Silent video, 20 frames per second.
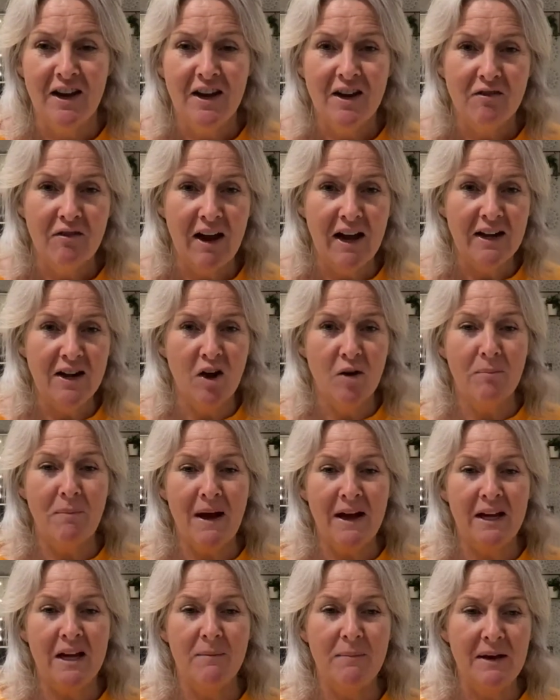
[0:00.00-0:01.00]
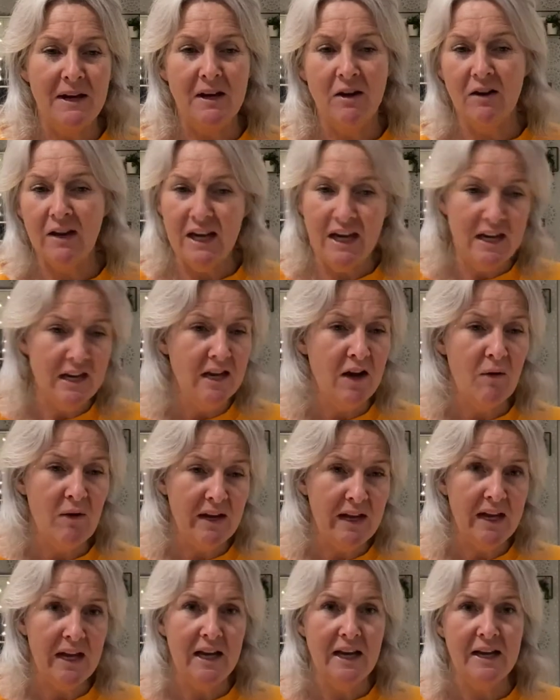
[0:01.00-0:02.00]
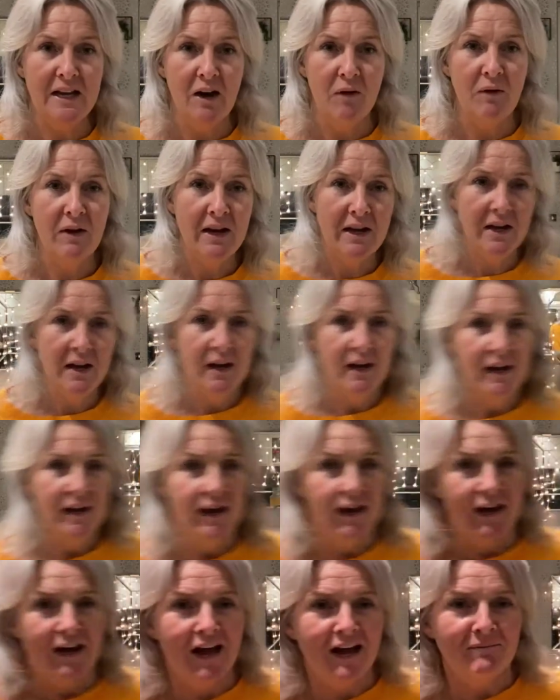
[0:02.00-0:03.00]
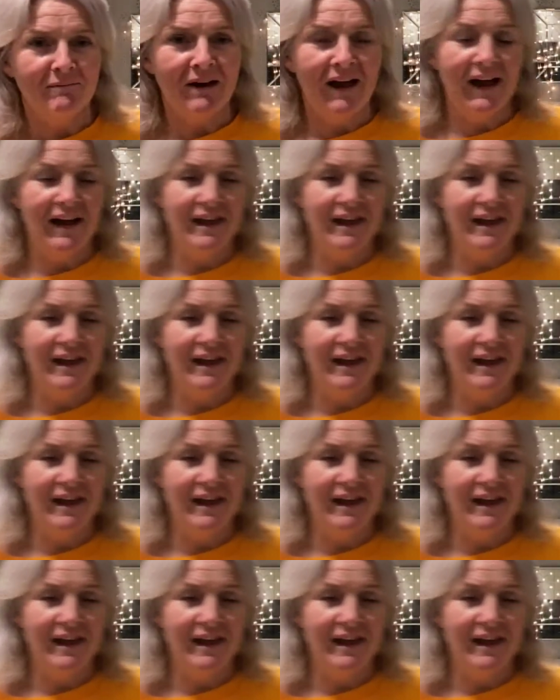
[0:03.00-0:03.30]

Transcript: Right, no, back a bit, no, keep going. And I'm like